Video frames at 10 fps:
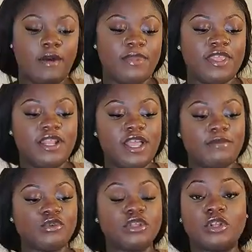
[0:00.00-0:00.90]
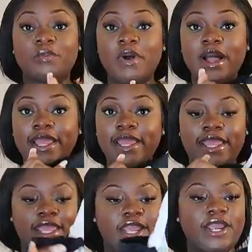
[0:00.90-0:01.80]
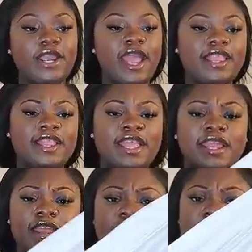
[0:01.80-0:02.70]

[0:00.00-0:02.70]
um, and then it comes with a little pocket here and then